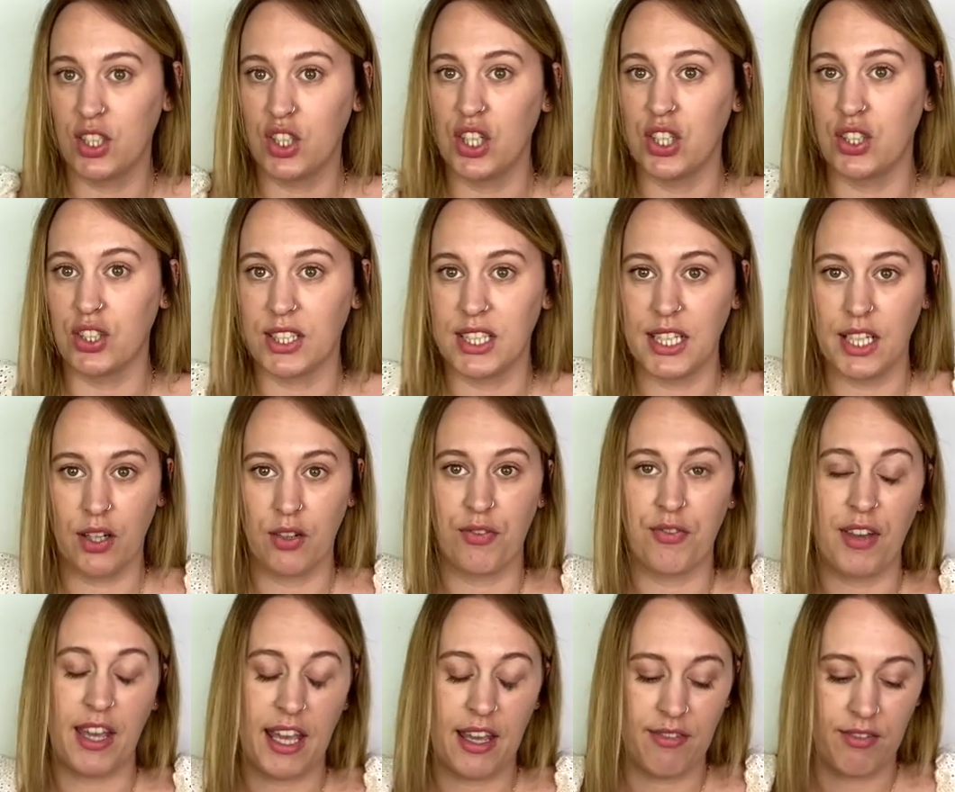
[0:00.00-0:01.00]
She does little
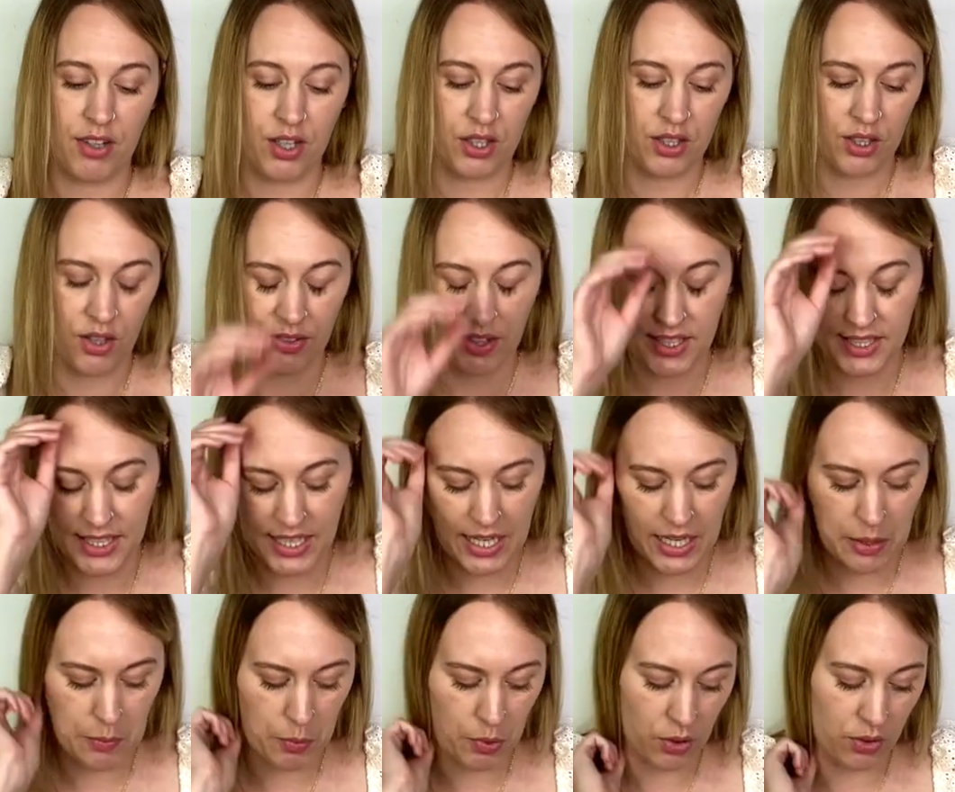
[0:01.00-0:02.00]
favours on the
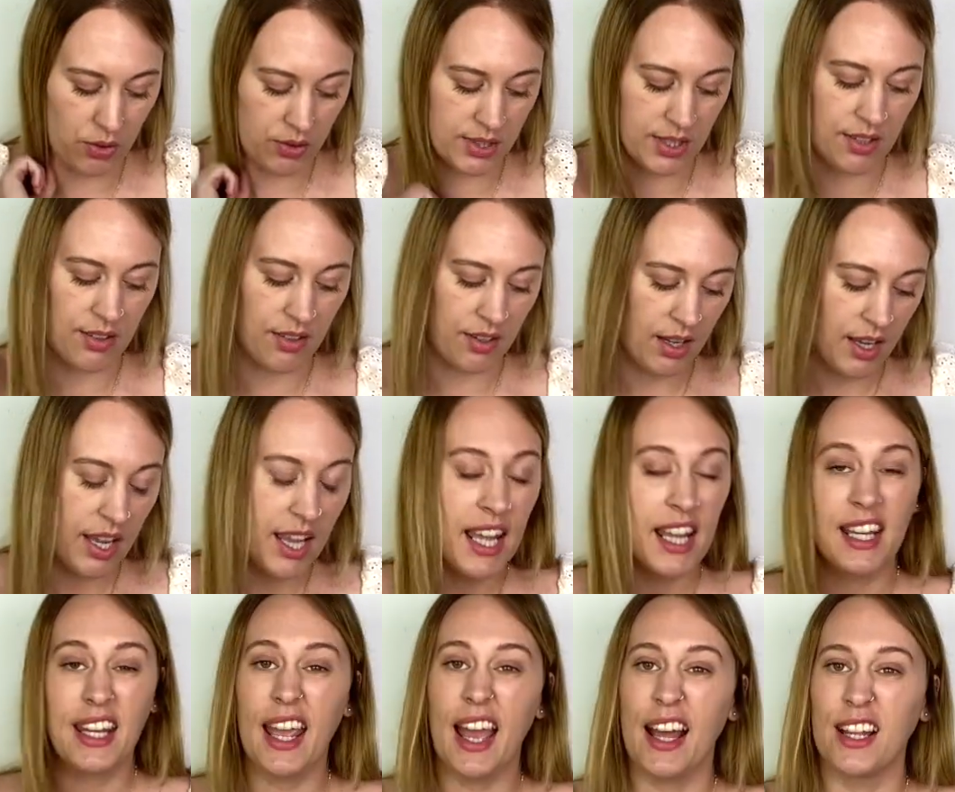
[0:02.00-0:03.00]
tables, and
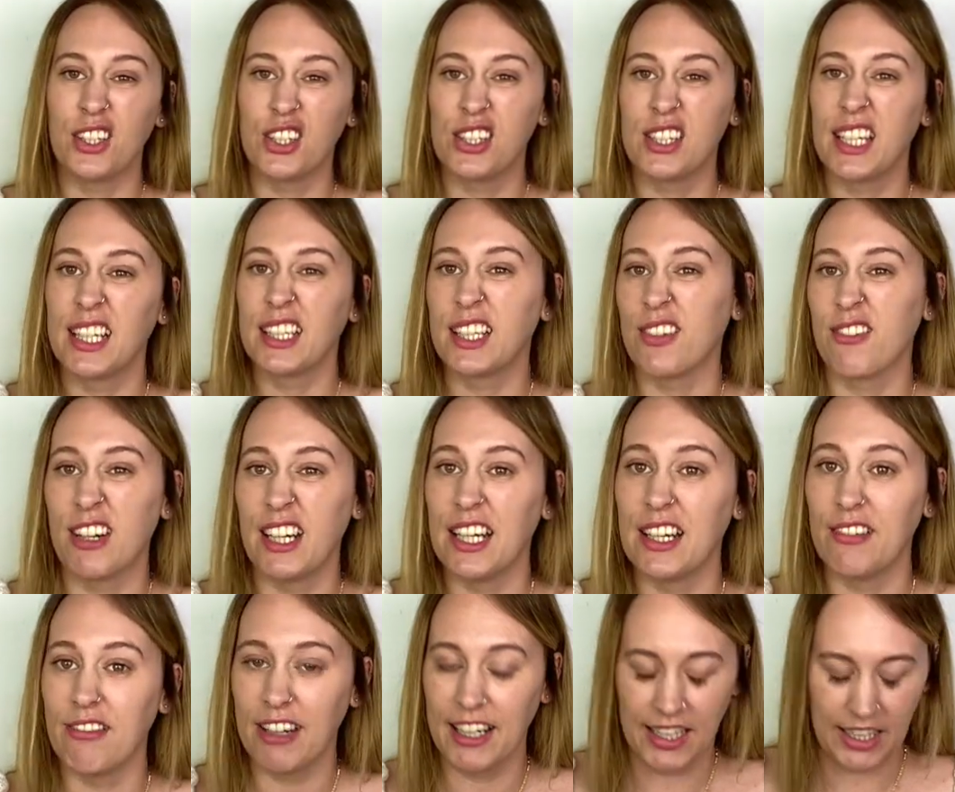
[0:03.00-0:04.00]
yeah, I just think they're really,
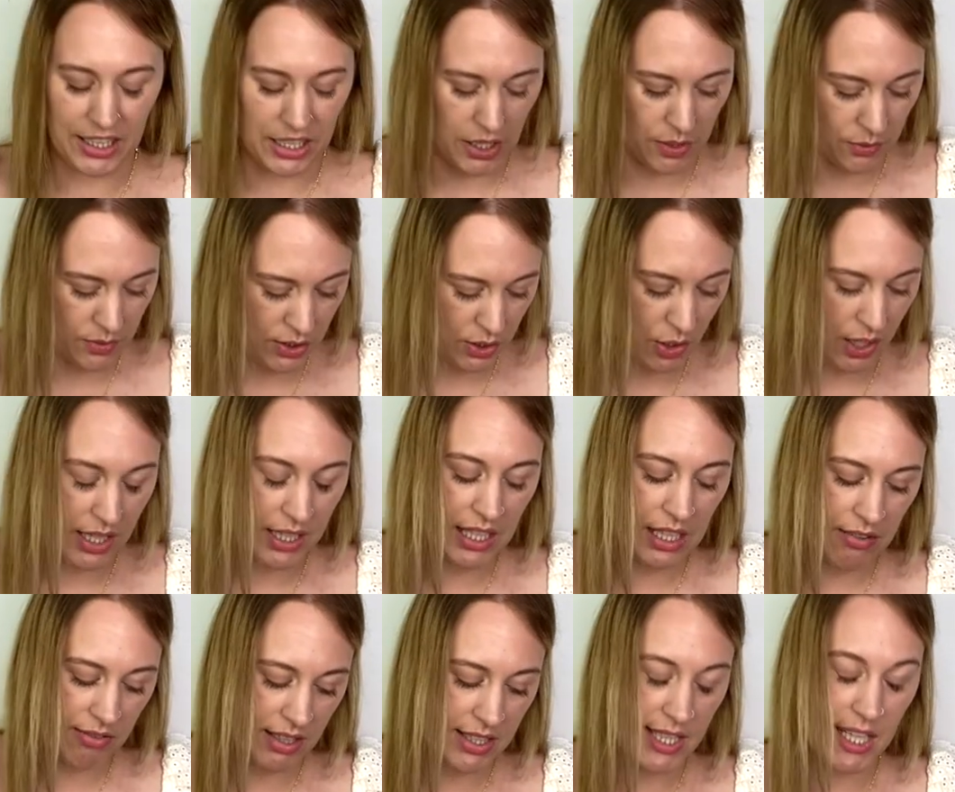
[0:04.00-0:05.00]
really cute. So I'll
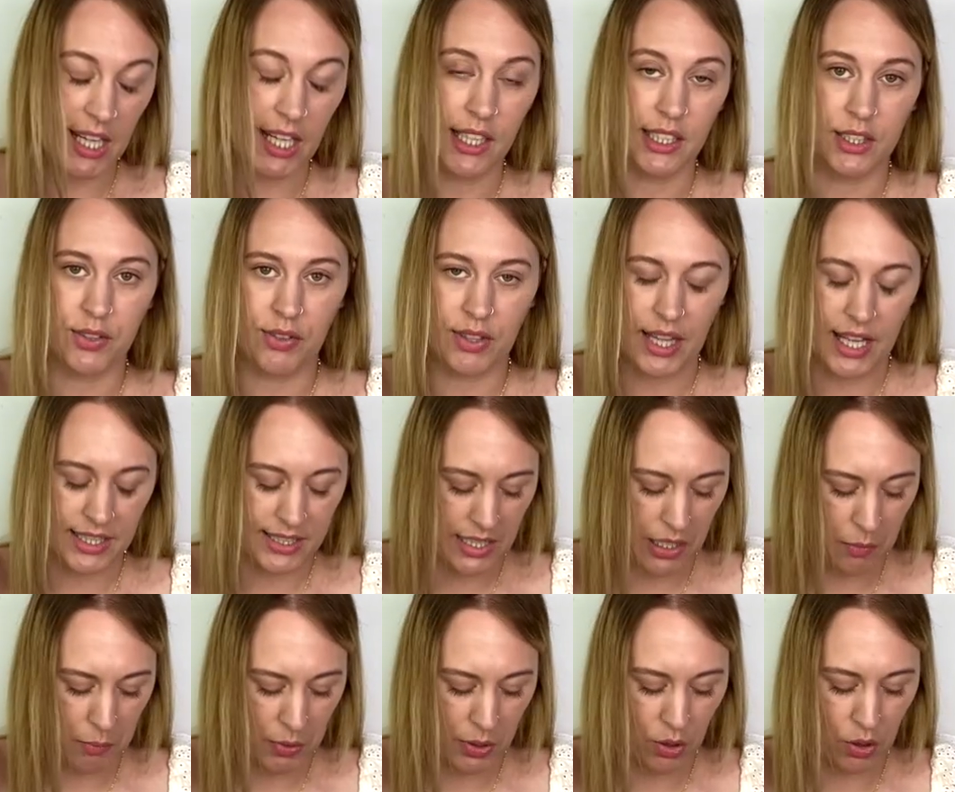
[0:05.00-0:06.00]
leave the details for that
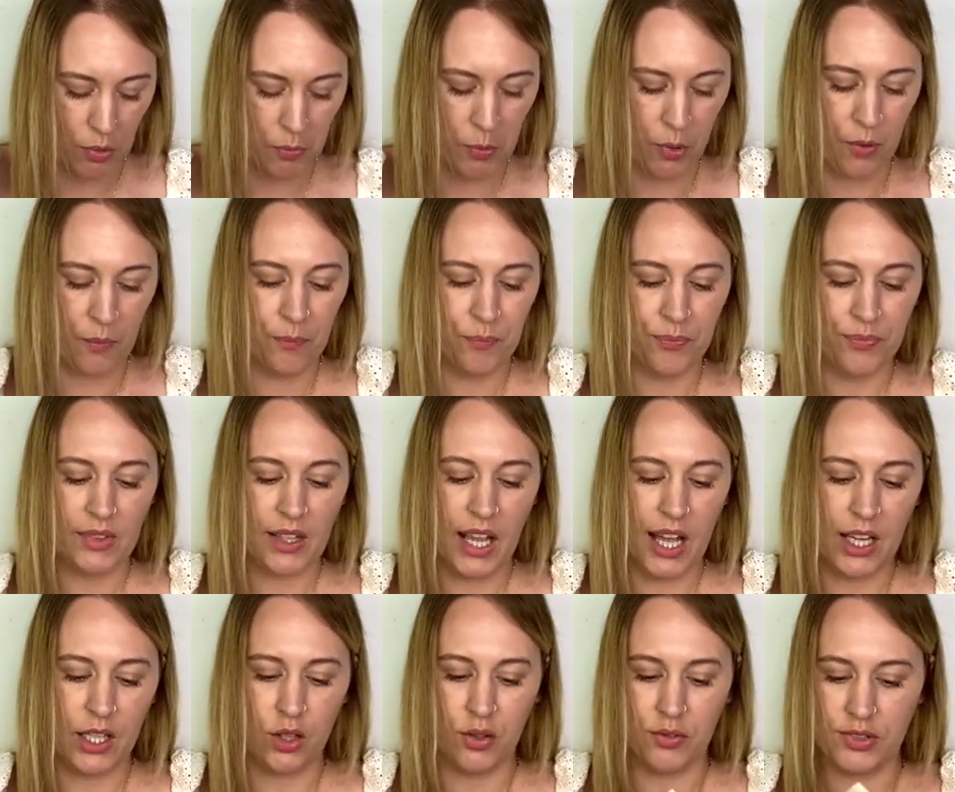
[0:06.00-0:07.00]
down below, but
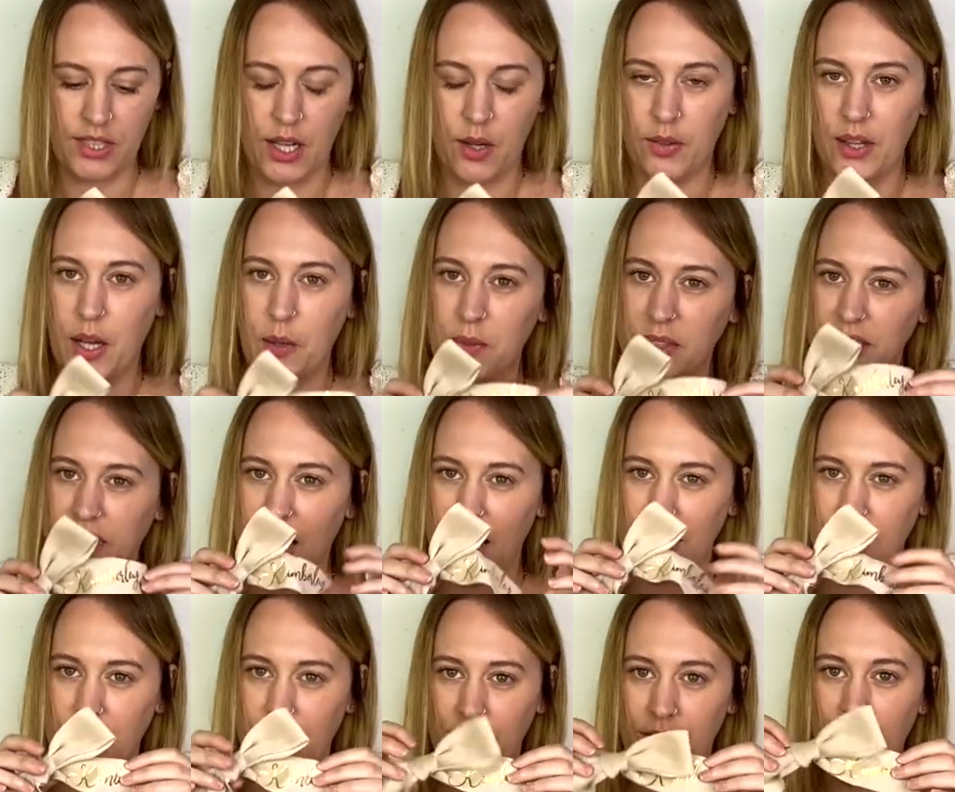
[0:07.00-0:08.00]
I loved how that was
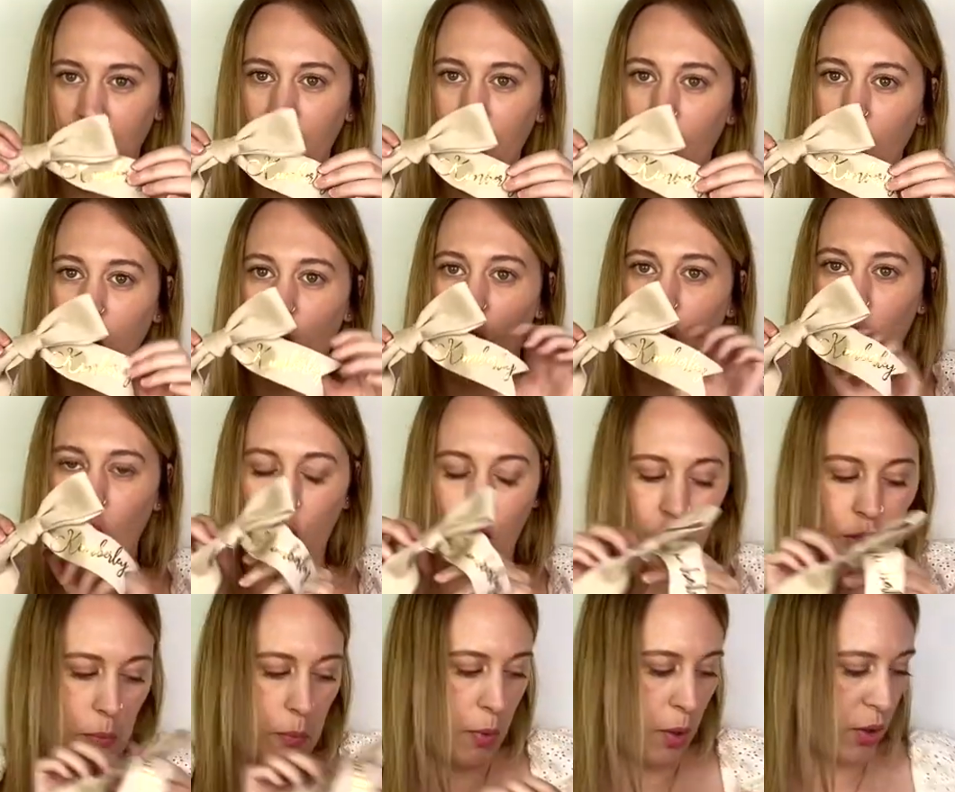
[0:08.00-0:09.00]
kind of on
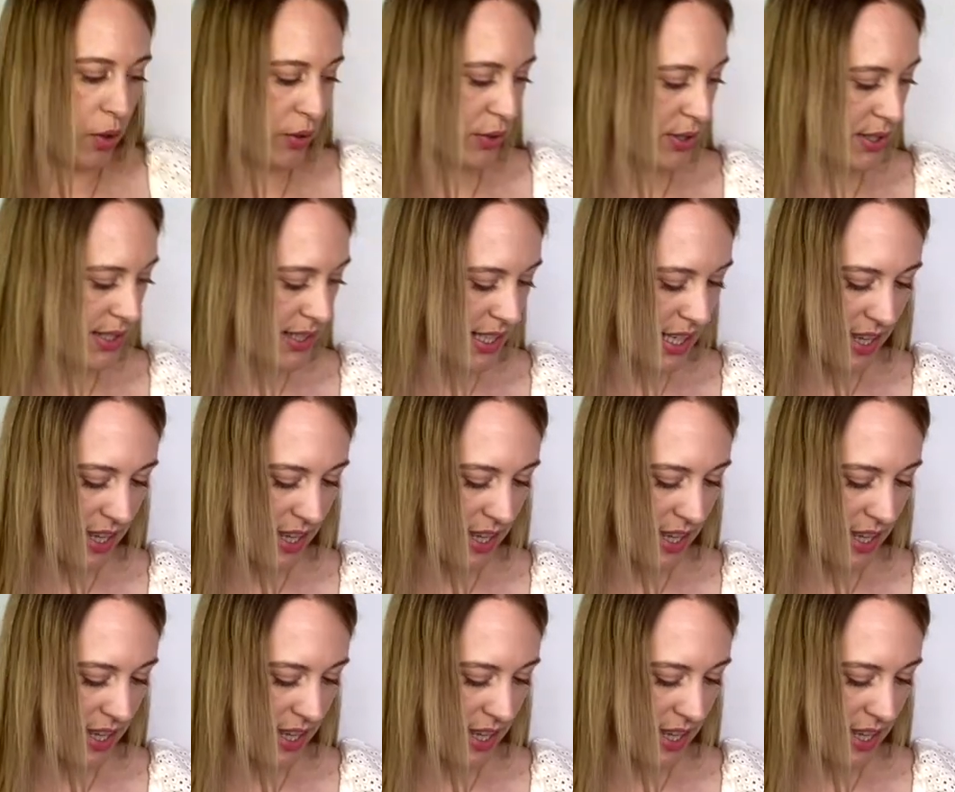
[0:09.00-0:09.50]
the box.